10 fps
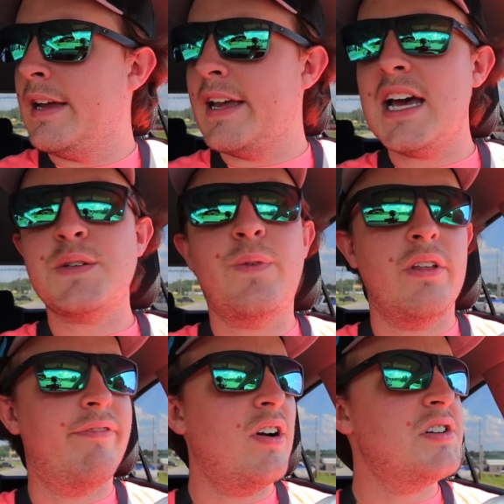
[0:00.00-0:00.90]
And guys, for
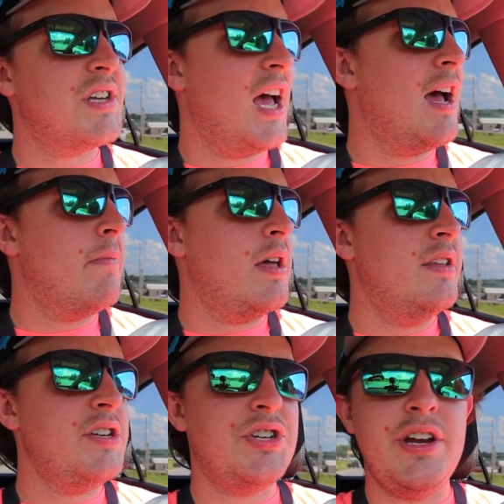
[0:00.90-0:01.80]
the first time
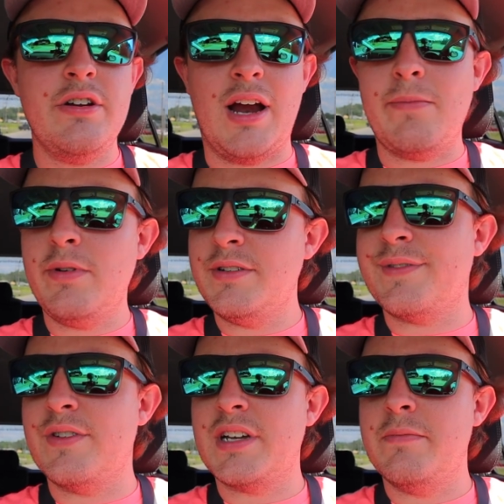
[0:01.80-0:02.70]
this year, I believe it's the
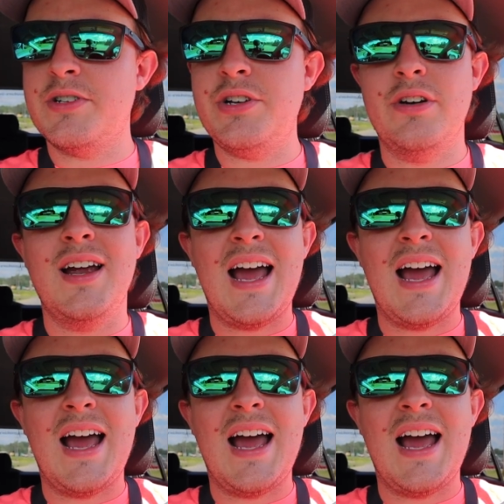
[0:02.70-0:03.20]
first time this year,